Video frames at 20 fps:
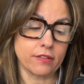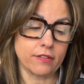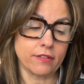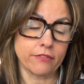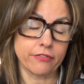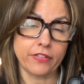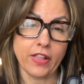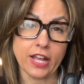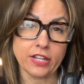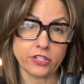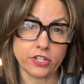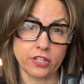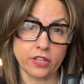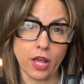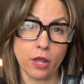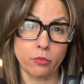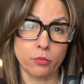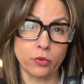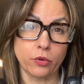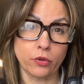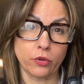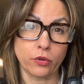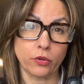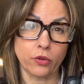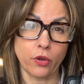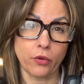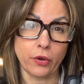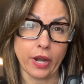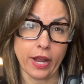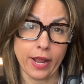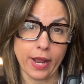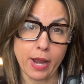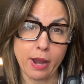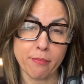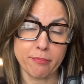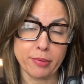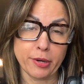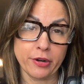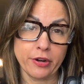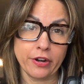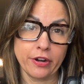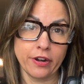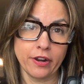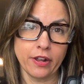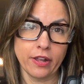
flashing light will go to amber